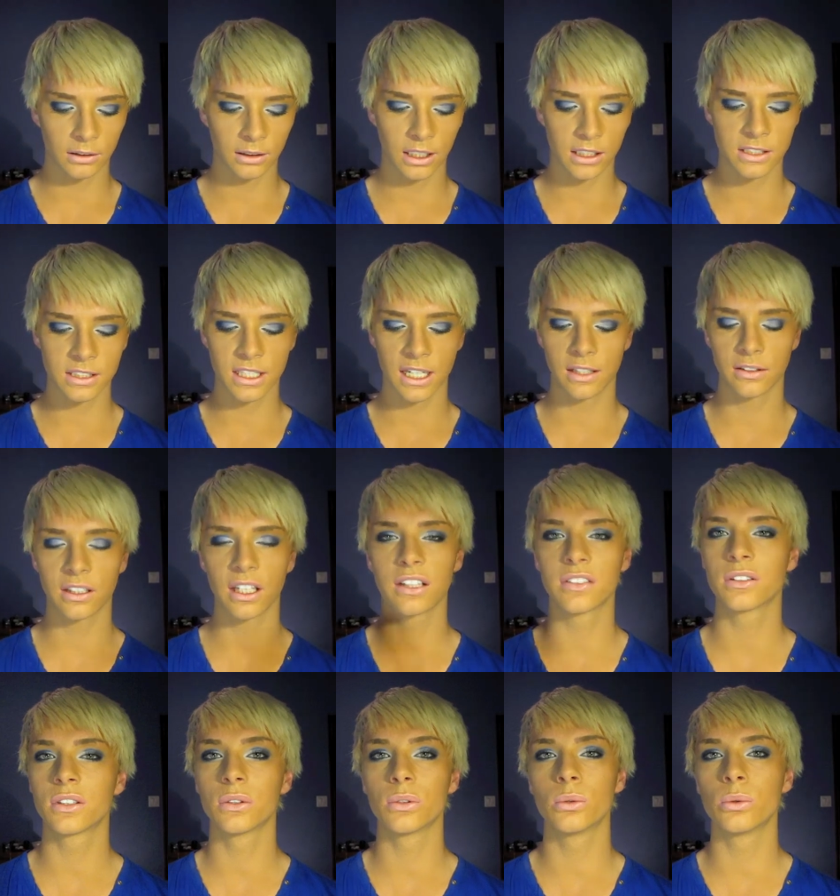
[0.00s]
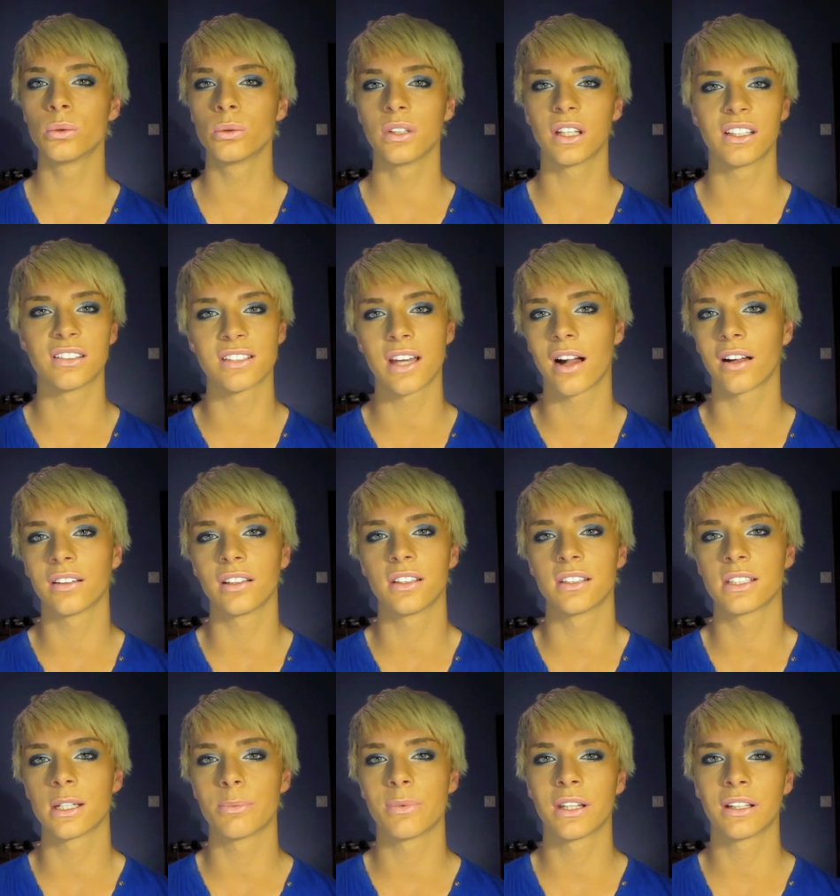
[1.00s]
They say they do exactly the
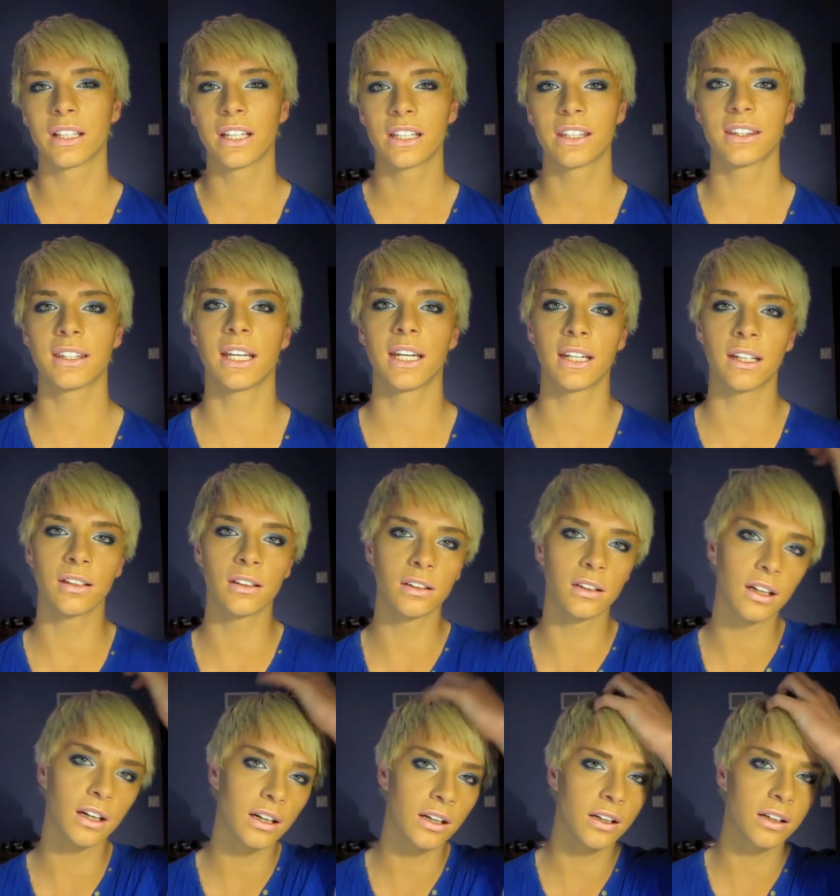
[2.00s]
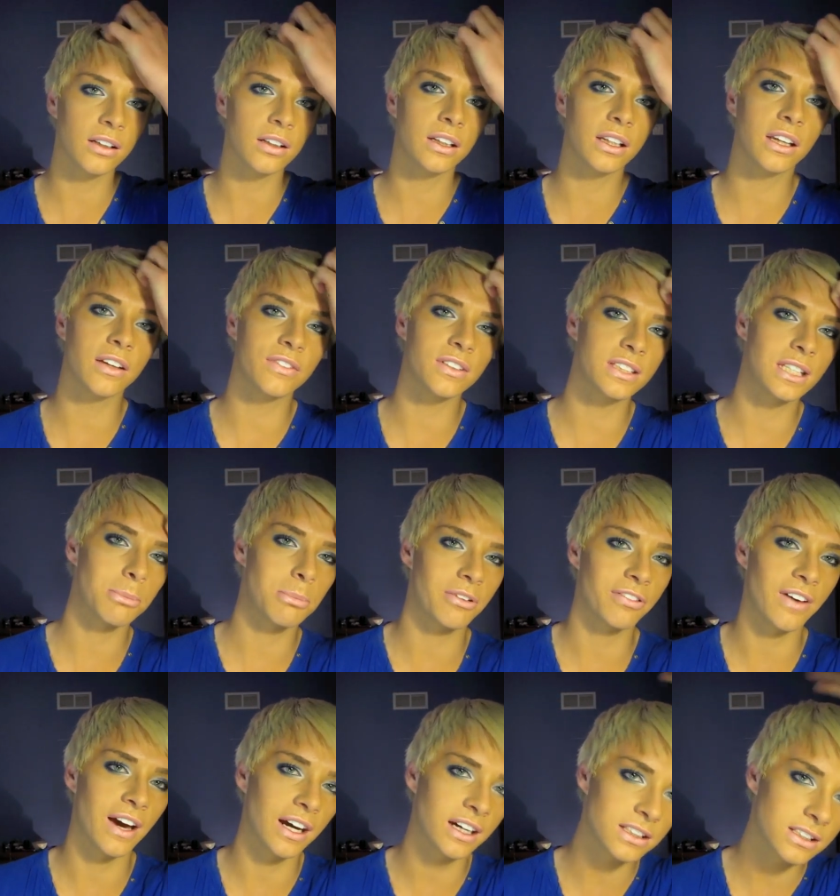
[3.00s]
same thing. Like they give the same
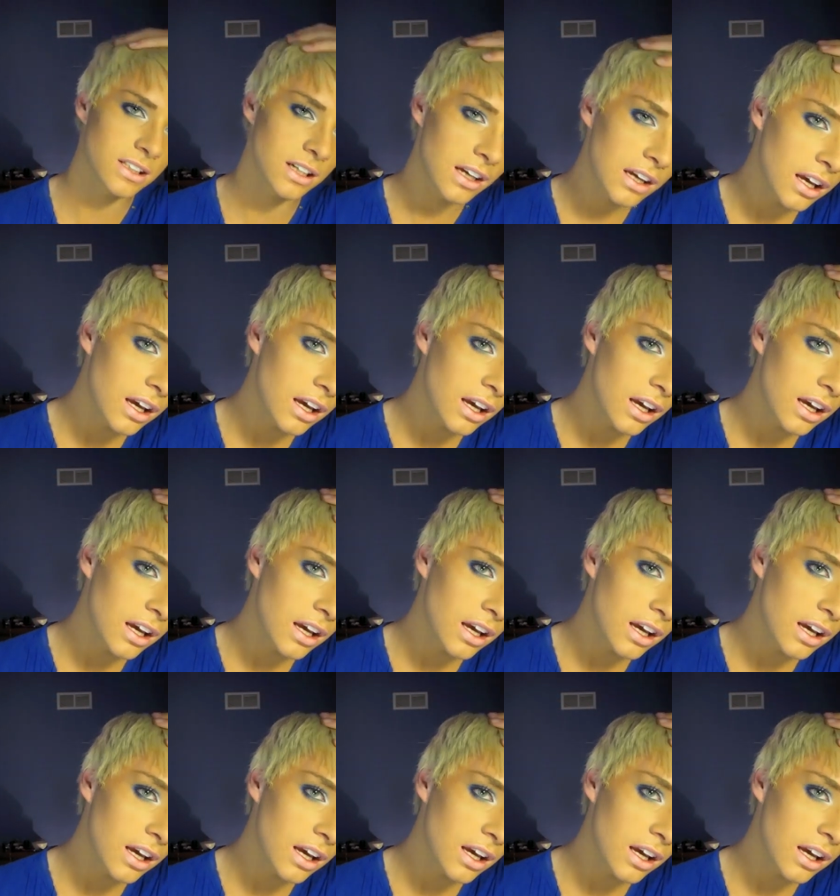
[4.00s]
effect.